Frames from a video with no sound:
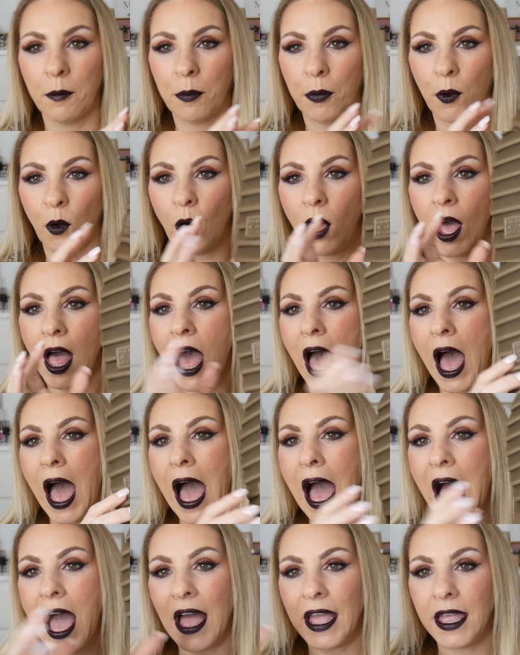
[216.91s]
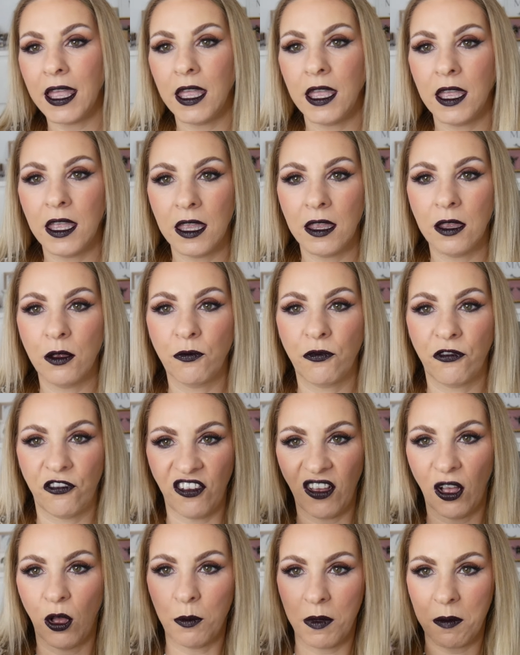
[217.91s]
But I
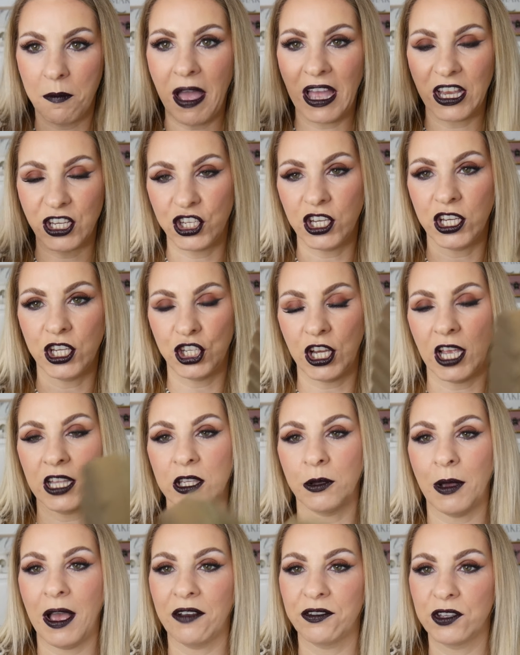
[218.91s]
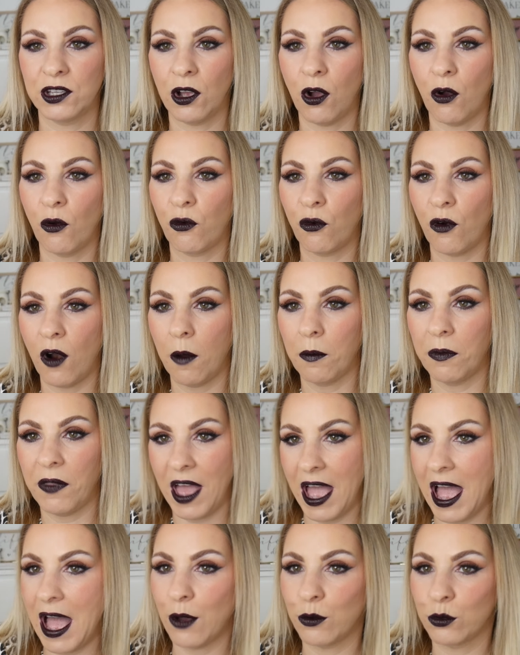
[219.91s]
film in my she shed, so I have to go from the
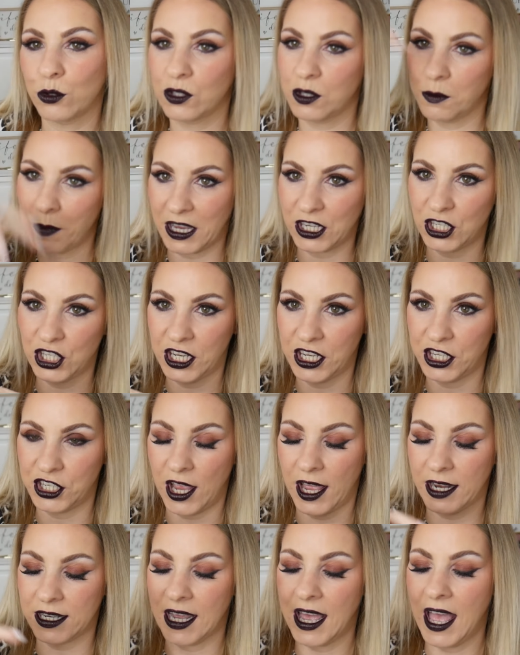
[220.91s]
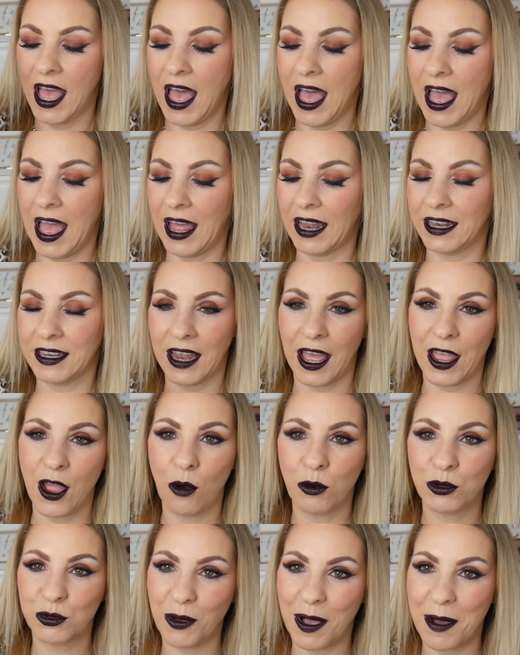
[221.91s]
house to my she shed, and I
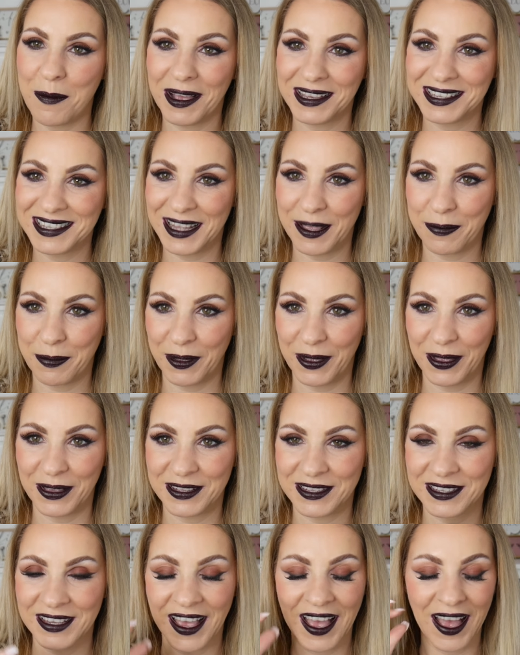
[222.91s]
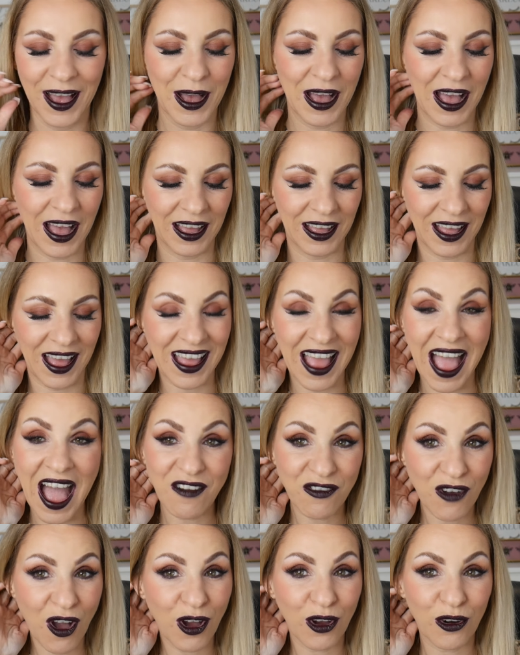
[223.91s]
always wear my slippers. I
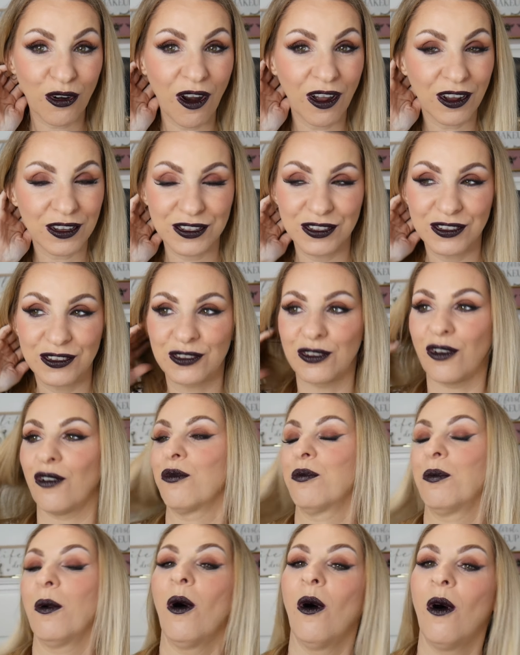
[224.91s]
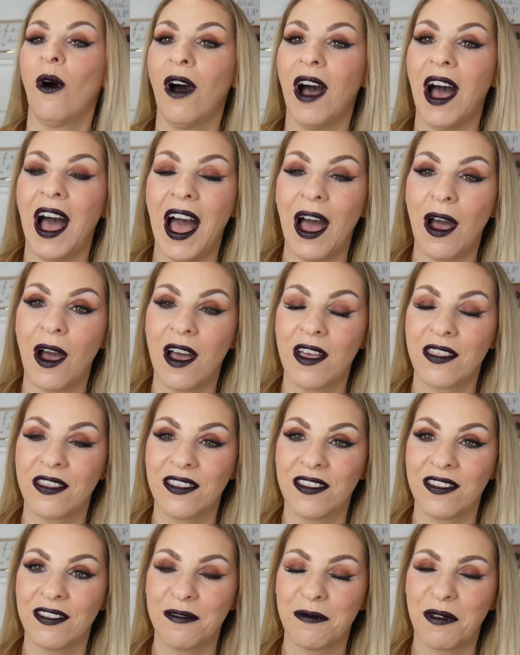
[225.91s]
have got Crocs and stuff, but
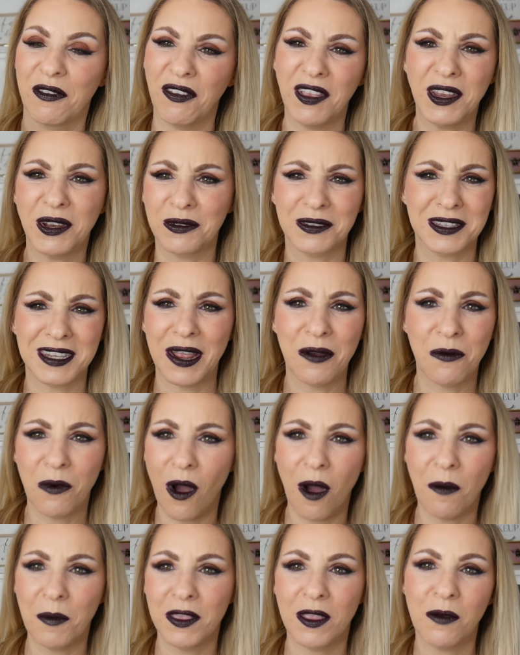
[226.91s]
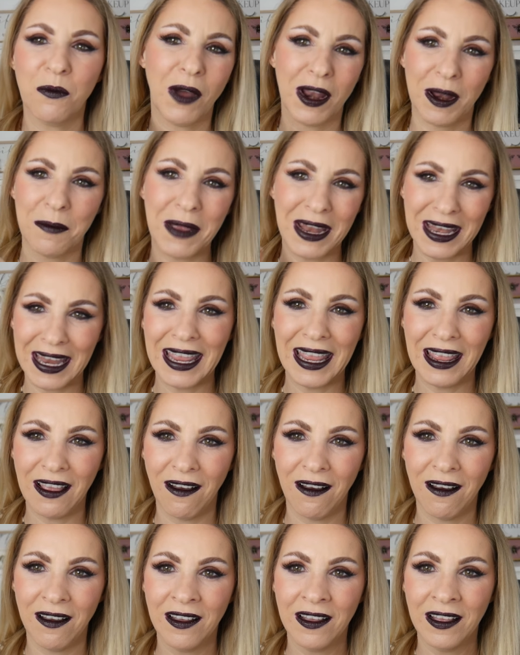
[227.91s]
my feet don't stay warm in them when I'm in
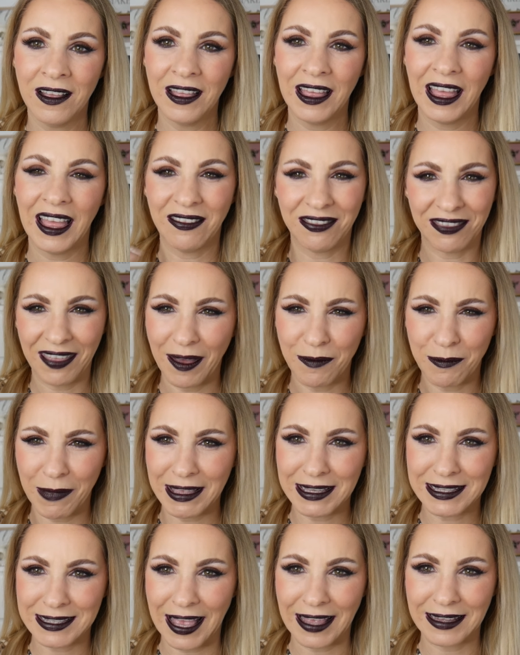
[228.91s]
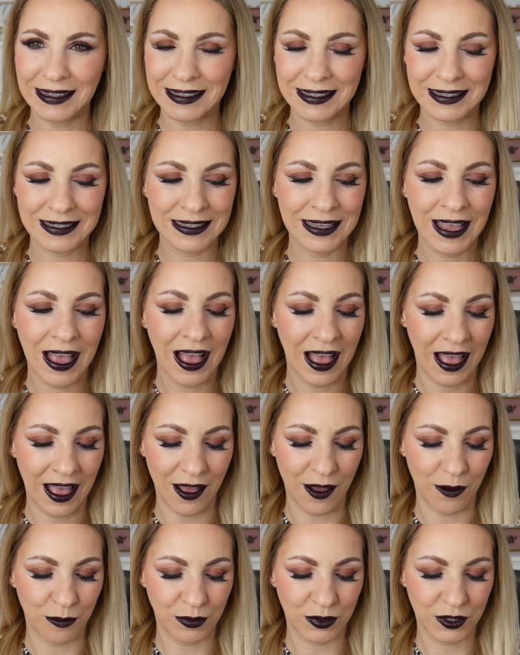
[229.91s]
here, if that makes sense.
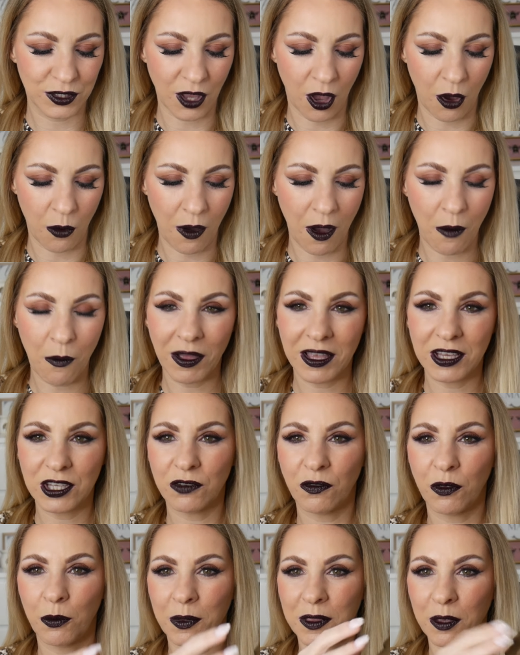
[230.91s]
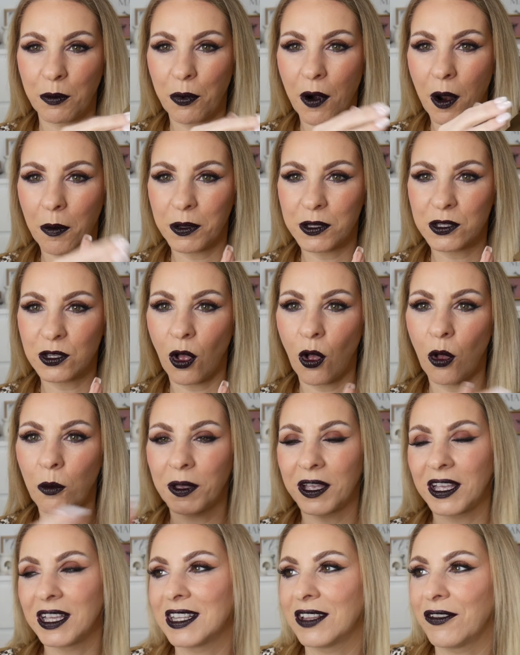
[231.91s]
So I wanted something with a proper sole,
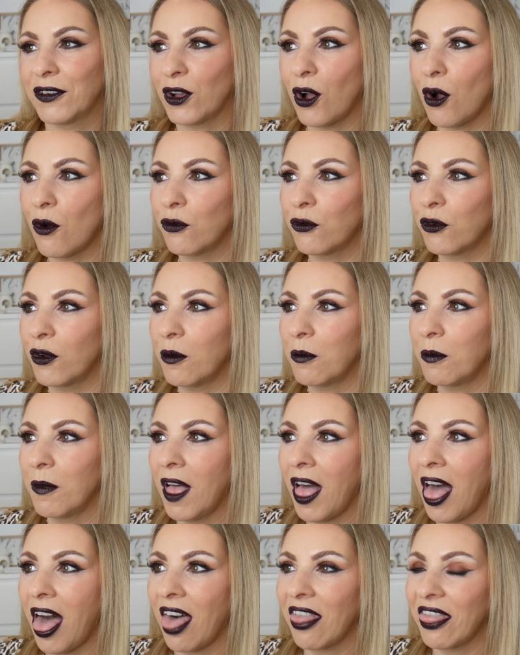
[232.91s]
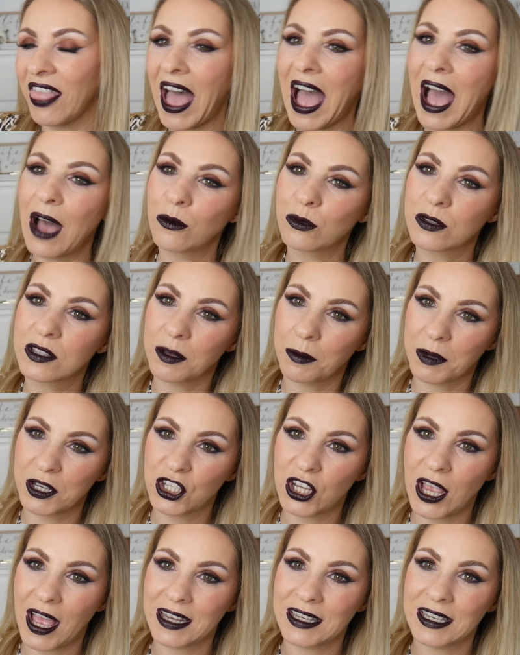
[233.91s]
because if I go from the house to my
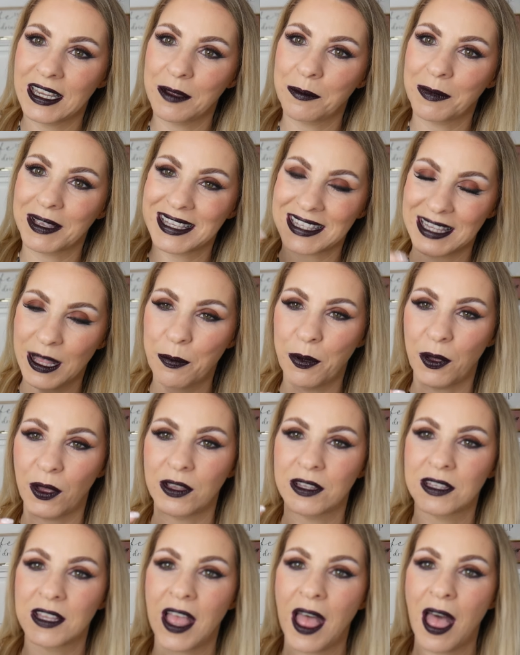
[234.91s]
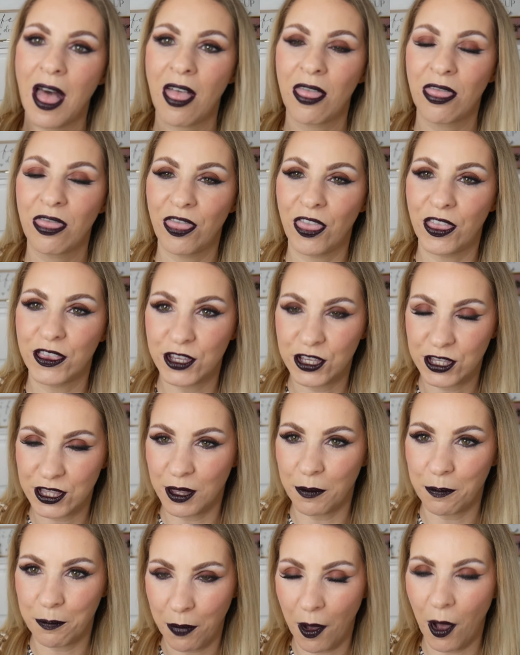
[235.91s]
shed in my slippers,
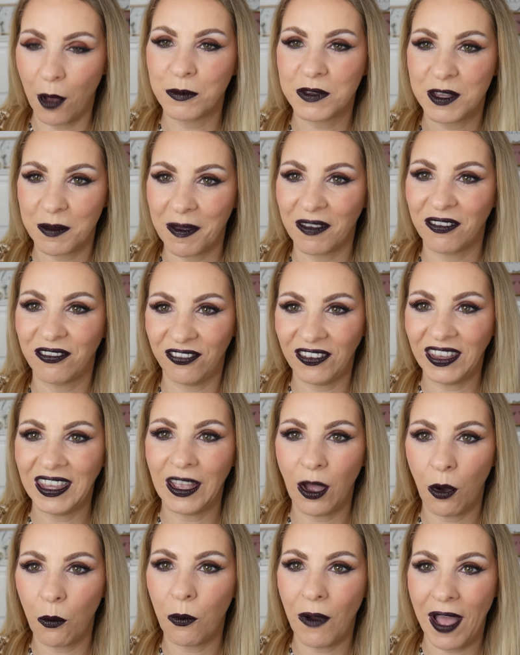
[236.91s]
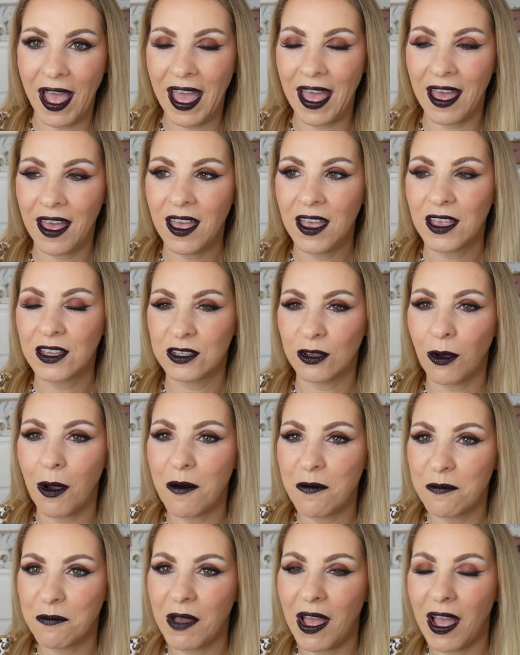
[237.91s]
the bottoms of my feet are wet, so
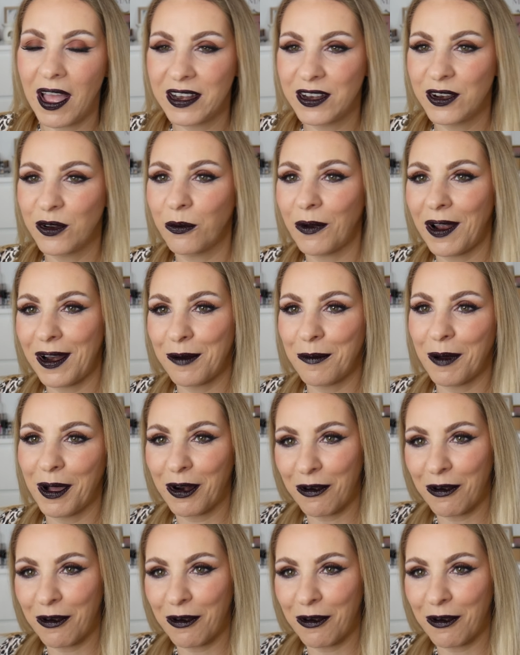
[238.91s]
I ended up wearing my